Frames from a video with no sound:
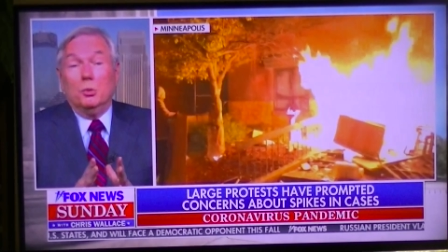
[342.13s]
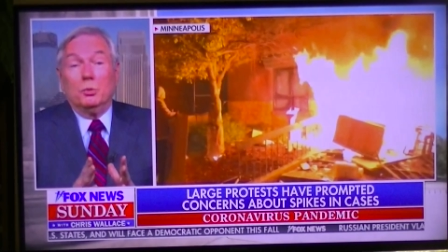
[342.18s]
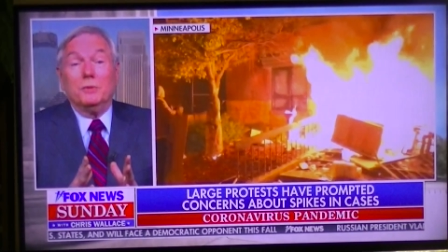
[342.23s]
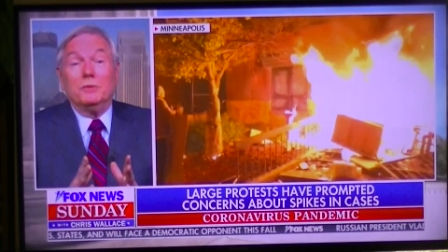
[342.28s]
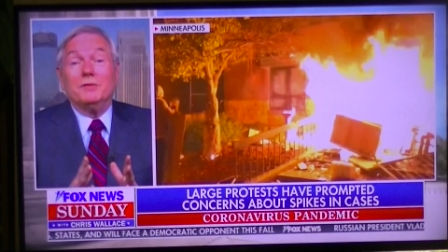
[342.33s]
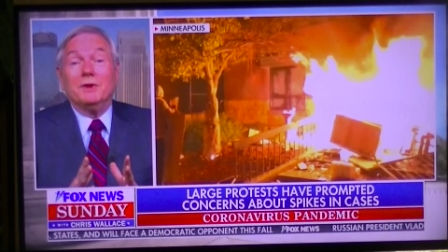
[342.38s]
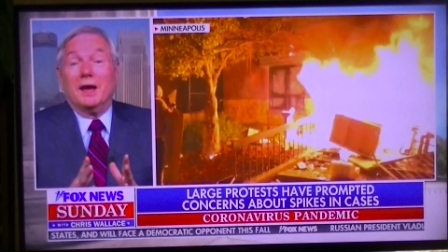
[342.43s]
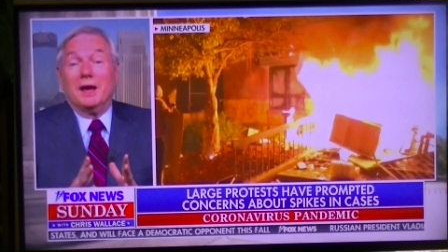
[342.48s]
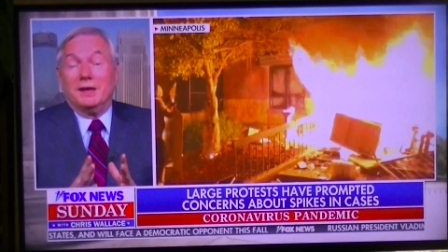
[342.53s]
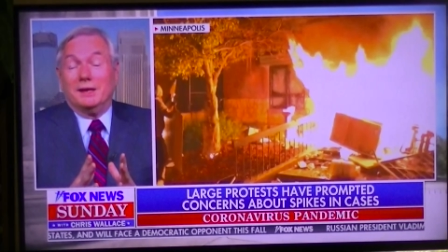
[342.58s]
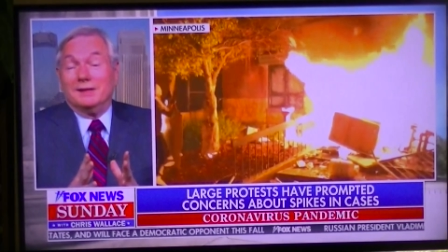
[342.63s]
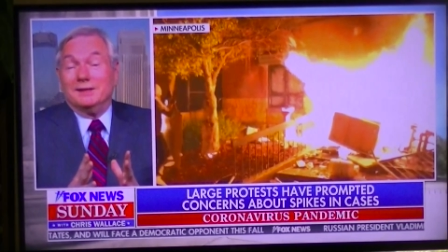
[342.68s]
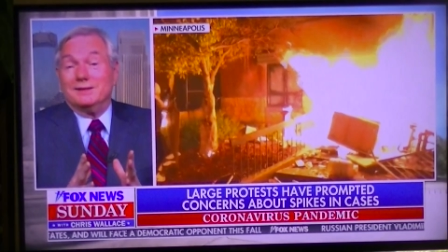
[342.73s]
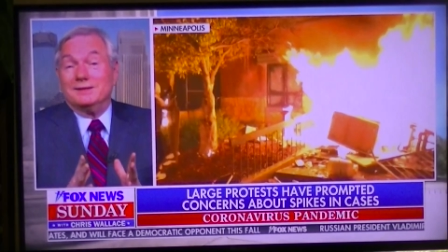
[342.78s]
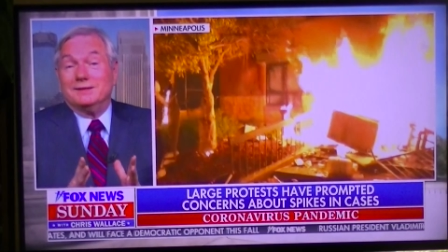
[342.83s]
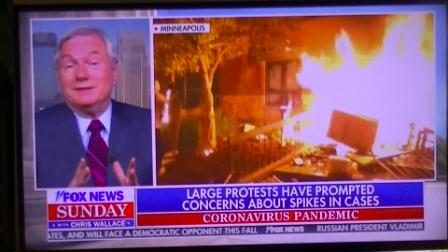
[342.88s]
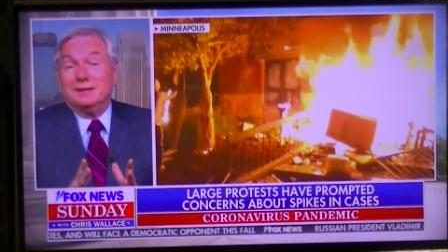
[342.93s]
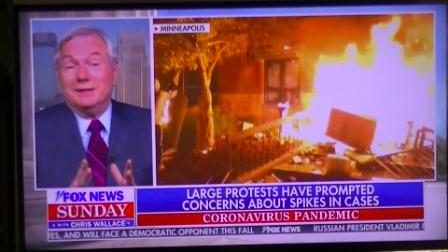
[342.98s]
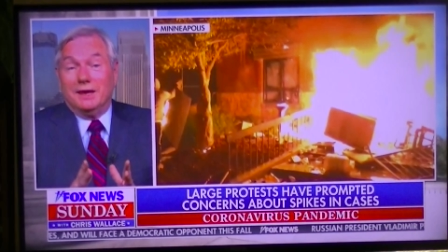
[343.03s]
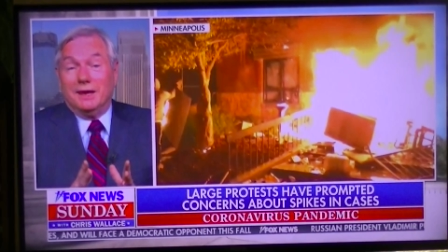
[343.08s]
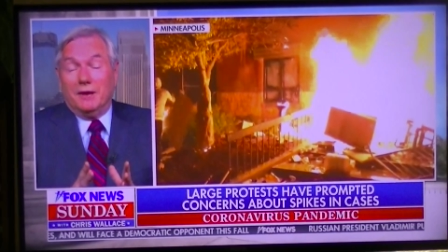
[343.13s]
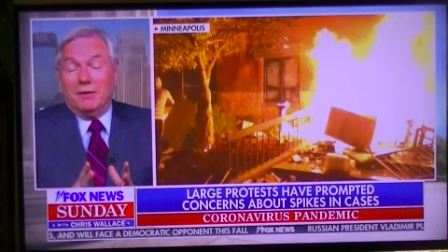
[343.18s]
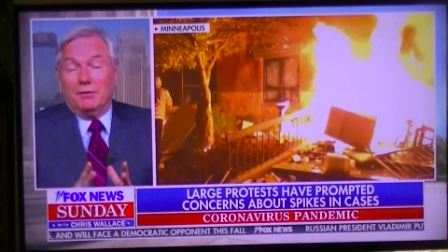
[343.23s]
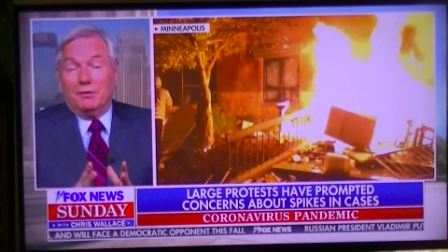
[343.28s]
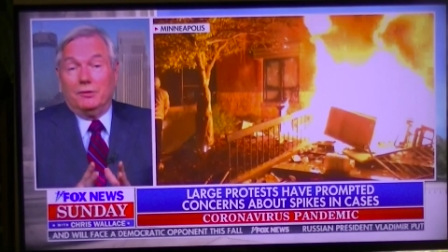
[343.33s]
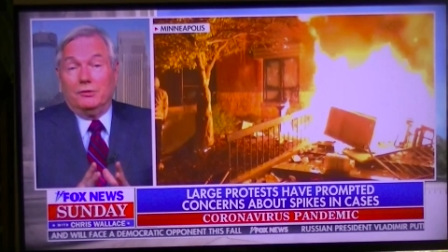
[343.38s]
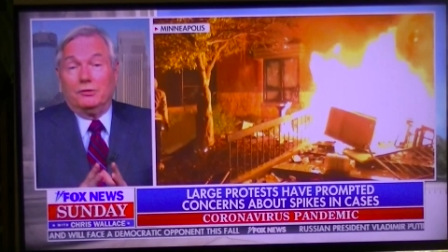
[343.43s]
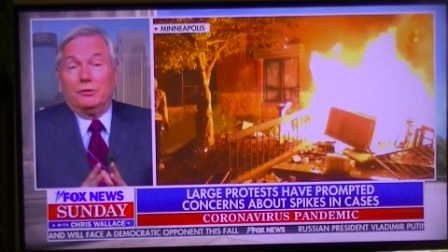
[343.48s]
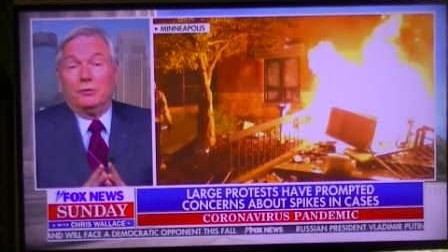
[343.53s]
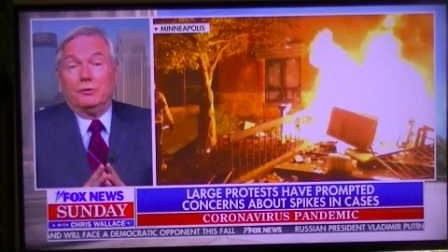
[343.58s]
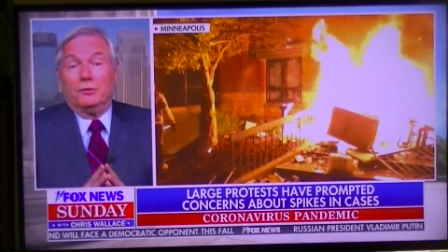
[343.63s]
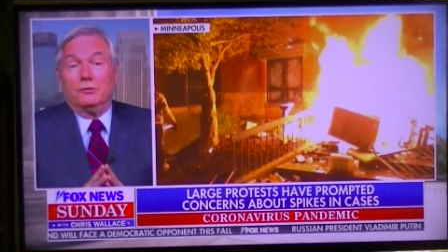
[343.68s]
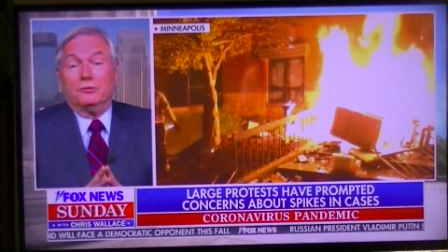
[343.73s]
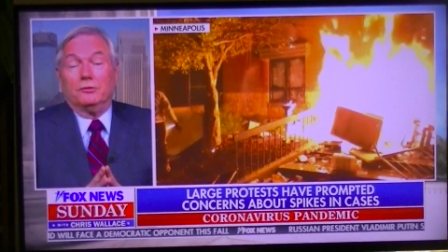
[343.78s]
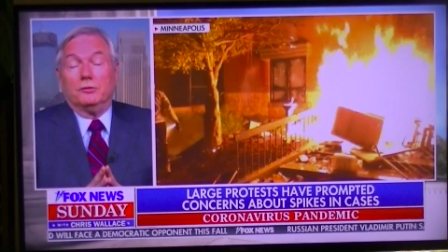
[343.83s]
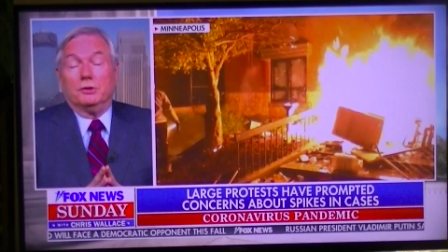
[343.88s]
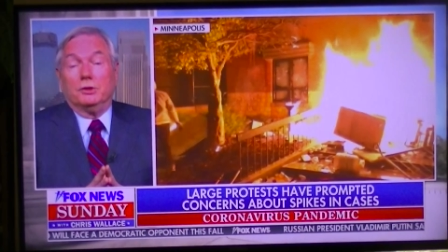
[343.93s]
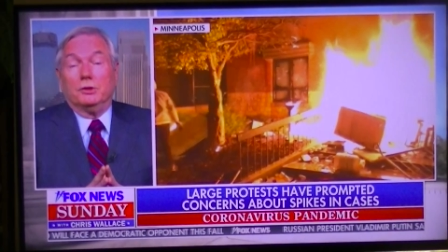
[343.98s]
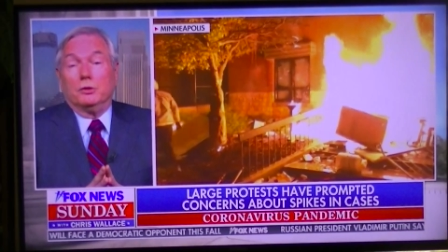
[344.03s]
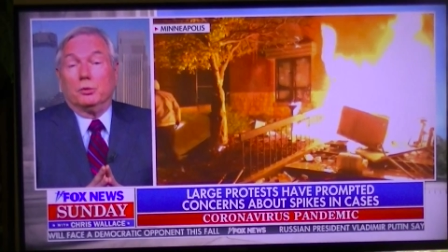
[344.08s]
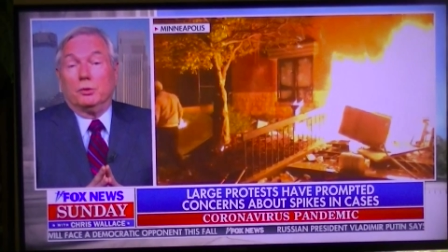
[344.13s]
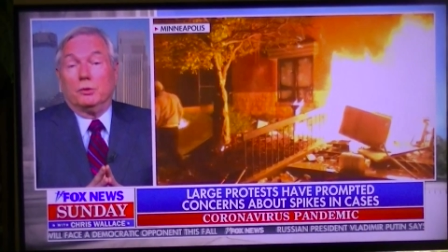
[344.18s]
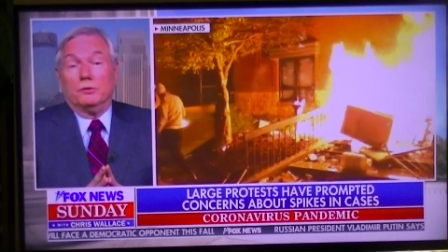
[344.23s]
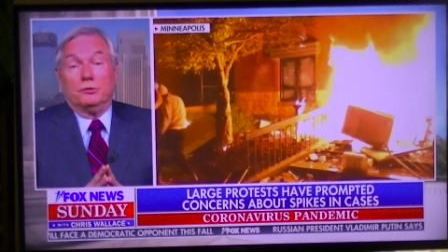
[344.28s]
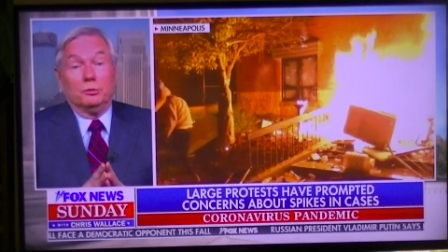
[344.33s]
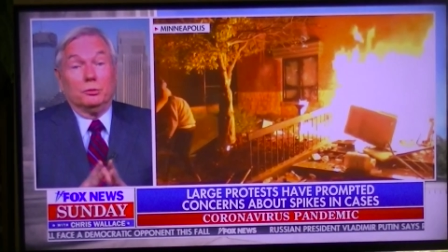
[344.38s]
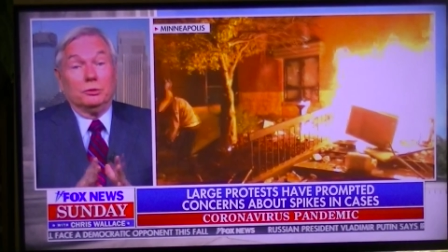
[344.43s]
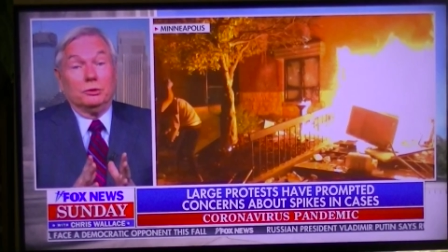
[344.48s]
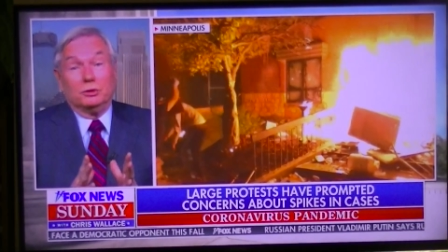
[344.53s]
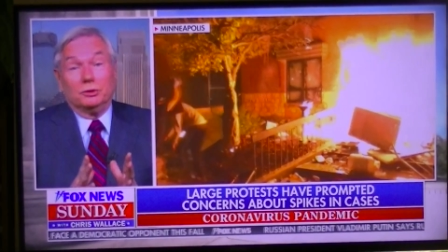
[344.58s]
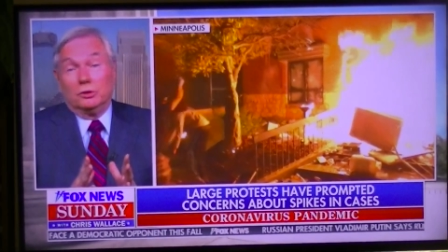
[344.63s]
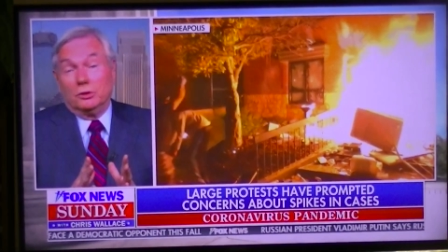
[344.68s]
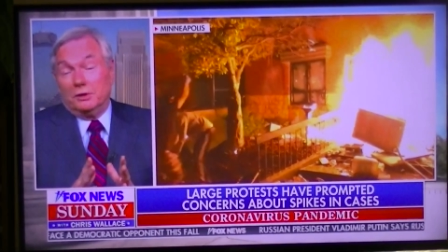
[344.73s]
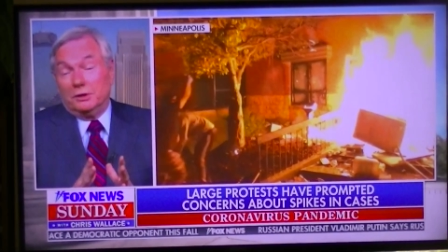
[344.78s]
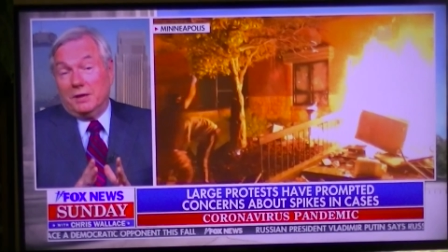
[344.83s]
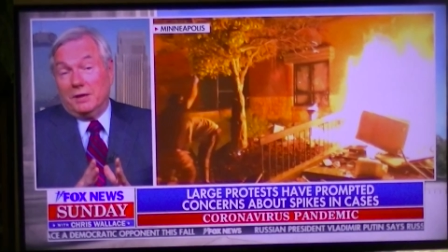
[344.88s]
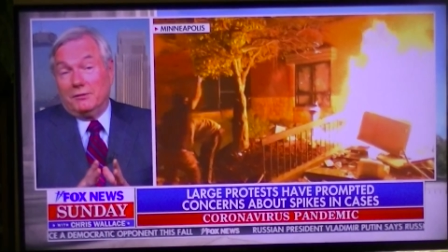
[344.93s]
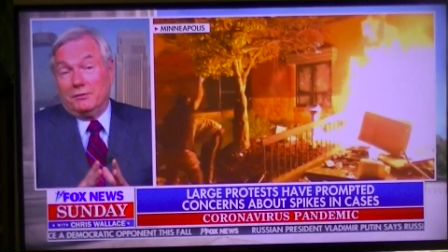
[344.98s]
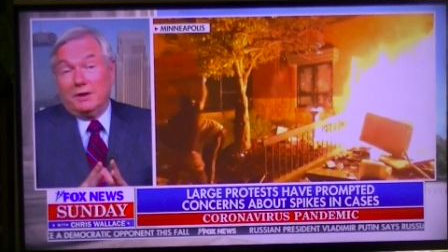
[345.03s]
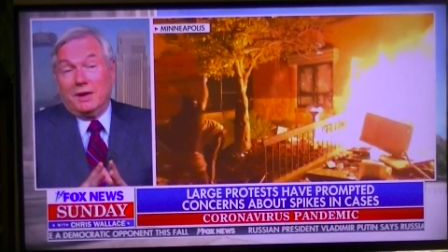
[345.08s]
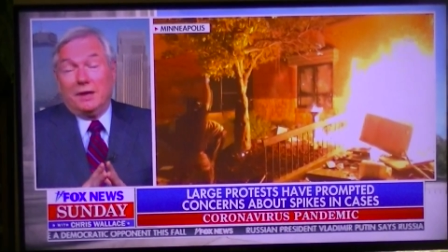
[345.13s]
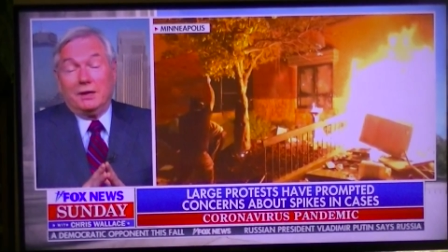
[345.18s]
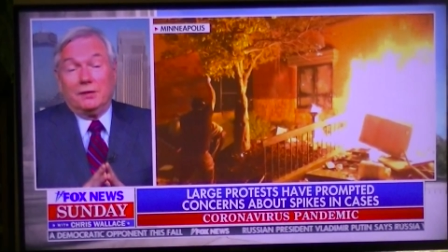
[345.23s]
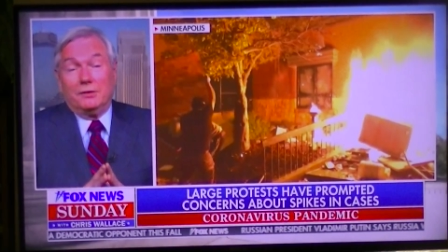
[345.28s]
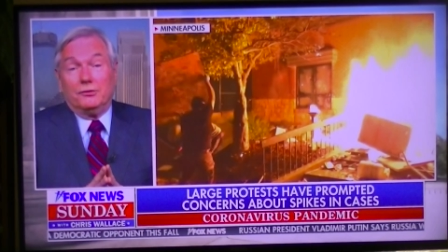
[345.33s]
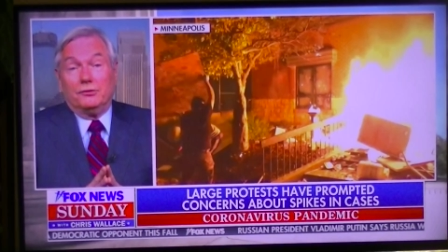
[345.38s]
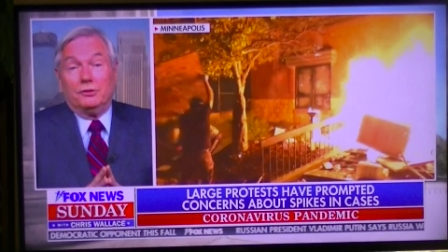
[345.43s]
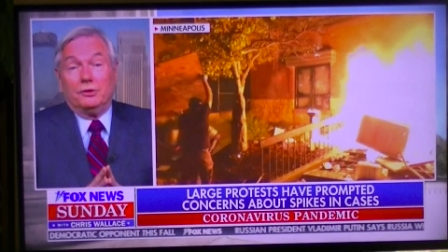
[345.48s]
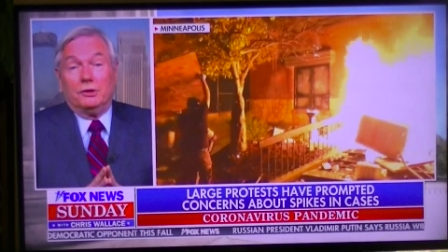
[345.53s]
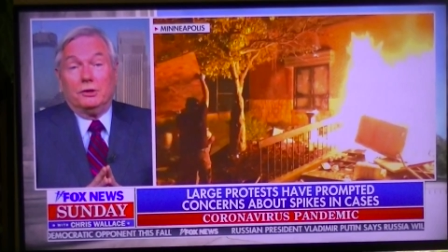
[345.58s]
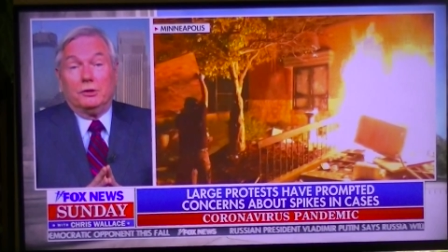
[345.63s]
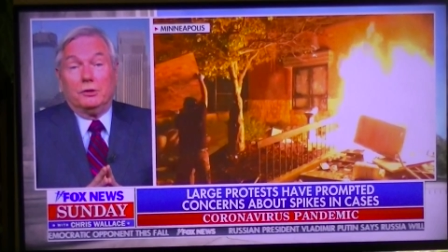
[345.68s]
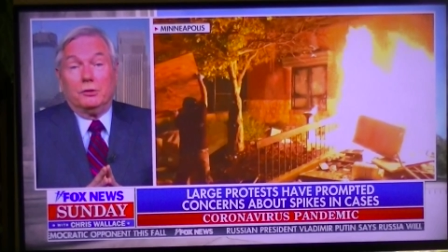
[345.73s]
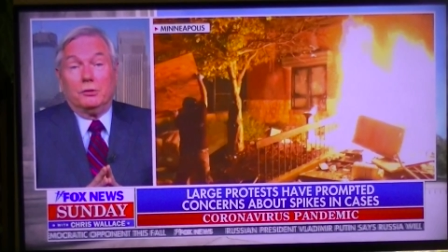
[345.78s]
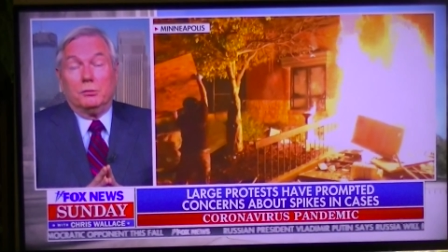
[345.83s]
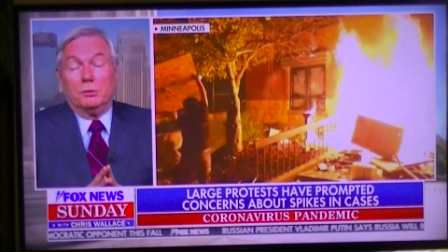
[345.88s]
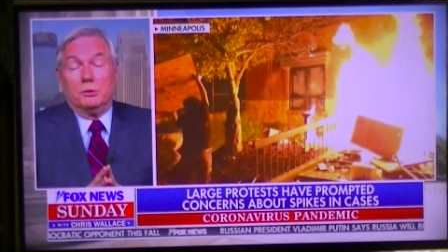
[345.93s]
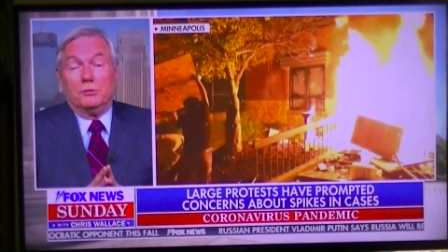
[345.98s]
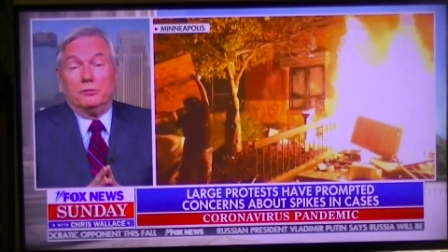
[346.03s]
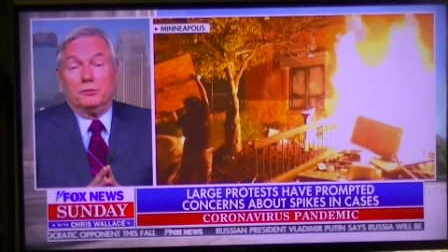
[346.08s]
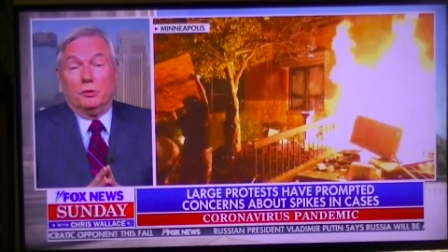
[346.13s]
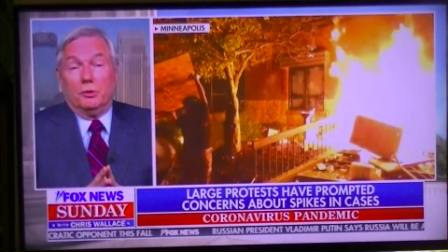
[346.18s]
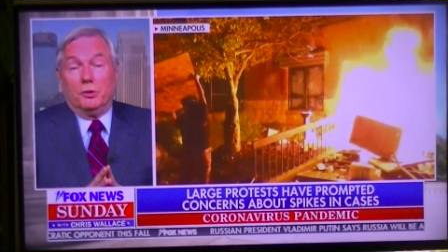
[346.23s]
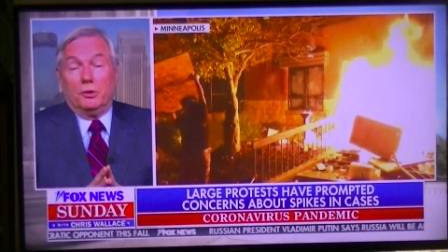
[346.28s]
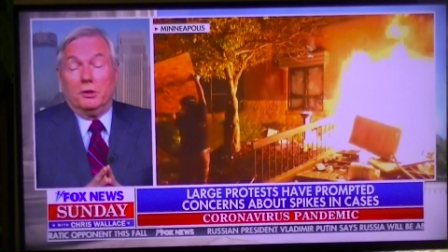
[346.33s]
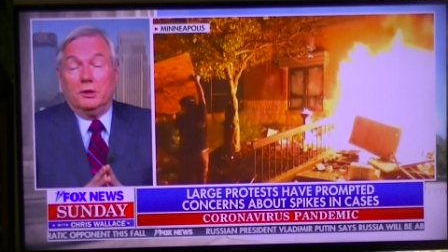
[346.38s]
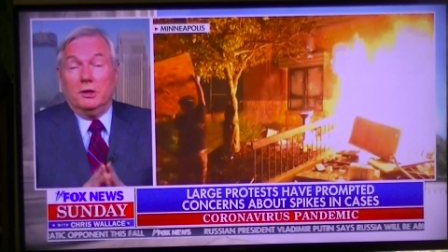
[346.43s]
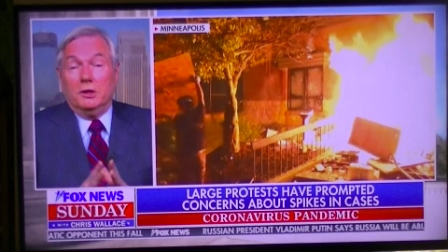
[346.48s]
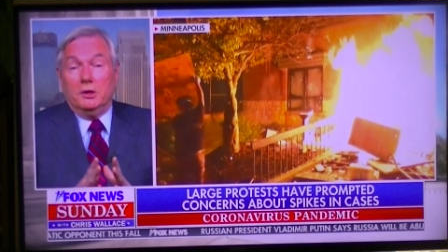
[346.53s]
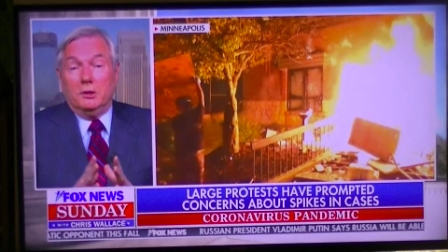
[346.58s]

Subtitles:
We've not yet seen evidence that this is increasing. We surely have not yet seen it here in Minnesota.